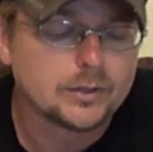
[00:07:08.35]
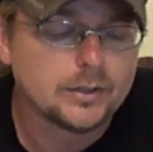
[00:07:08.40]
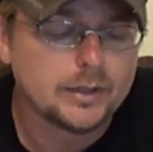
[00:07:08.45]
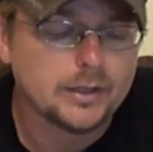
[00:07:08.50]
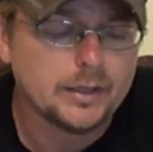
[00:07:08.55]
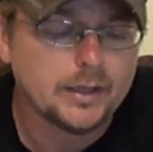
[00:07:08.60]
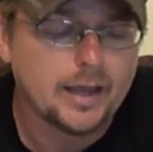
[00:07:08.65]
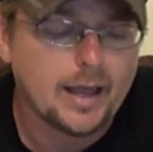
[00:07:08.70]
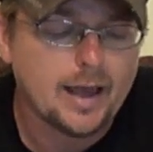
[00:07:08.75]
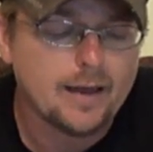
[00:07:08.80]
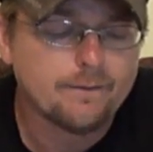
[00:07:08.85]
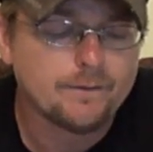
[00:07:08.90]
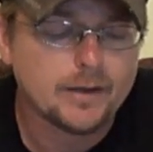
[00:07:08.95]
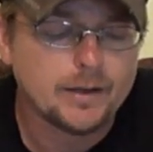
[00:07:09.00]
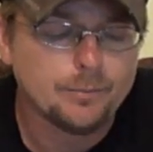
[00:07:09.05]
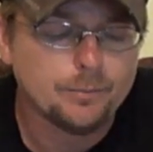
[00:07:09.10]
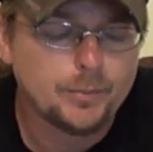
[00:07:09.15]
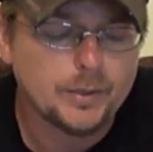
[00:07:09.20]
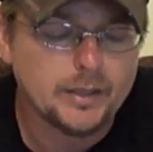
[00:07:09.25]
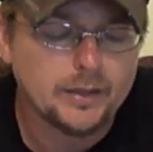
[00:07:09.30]
the
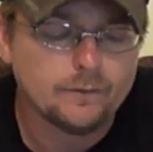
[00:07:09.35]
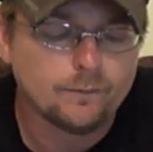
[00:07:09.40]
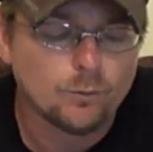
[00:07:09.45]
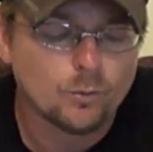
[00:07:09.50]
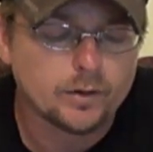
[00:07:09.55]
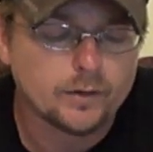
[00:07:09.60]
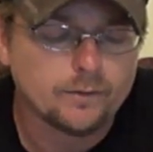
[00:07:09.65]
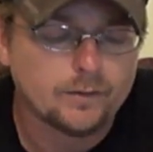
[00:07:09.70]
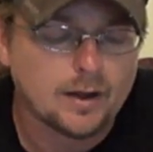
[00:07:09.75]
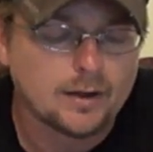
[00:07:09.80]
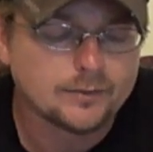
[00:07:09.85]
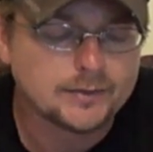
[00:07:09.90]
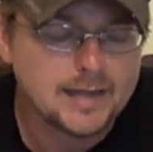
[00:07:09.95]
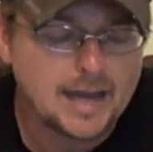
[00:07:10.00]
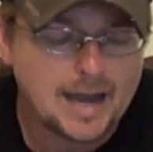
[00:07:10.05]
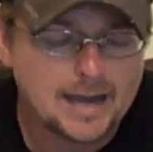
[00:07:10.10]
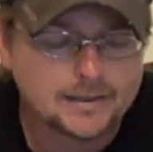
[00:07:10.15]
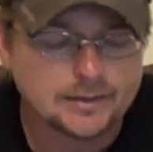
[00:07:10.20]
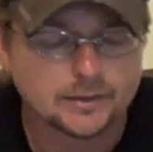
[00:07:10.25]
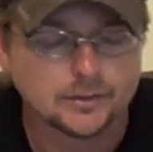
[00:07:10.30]
FNP 45
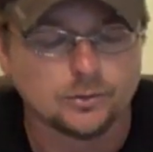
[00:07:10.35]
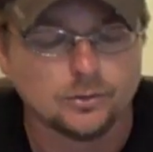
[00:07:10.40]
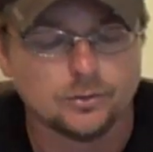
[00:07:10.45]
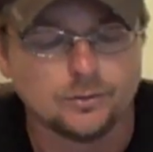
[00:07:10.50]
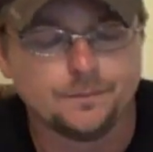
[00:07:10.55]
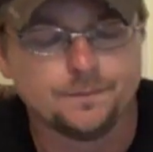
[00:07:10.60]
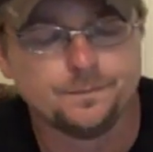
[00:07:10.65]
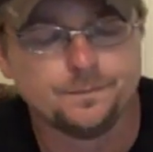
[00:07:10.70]
Tactical.